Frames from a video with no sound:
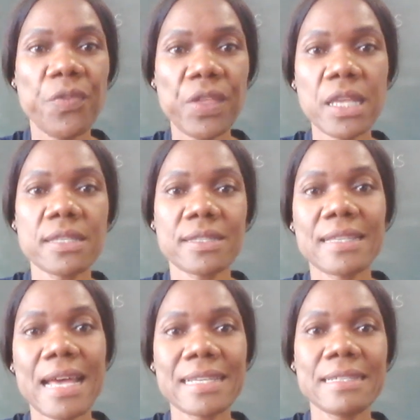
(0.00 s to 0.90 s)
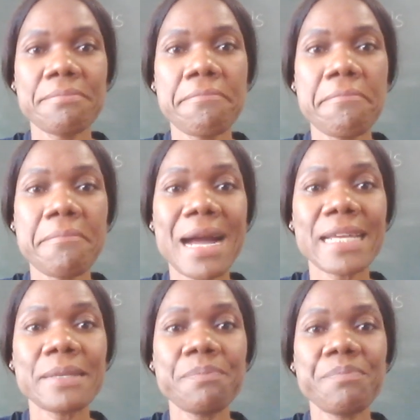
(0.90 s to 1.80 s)
things that
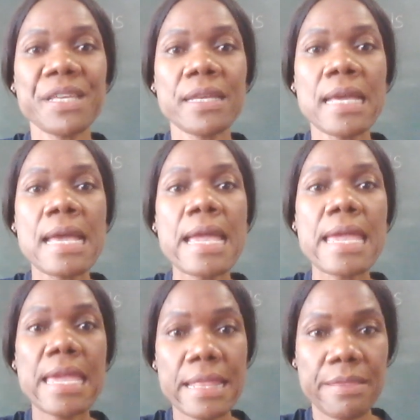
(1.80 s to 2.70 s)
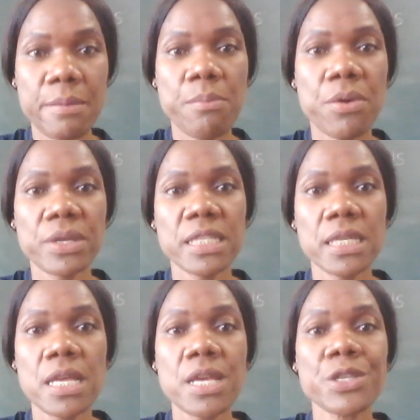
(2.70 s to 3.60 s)
might be in the body.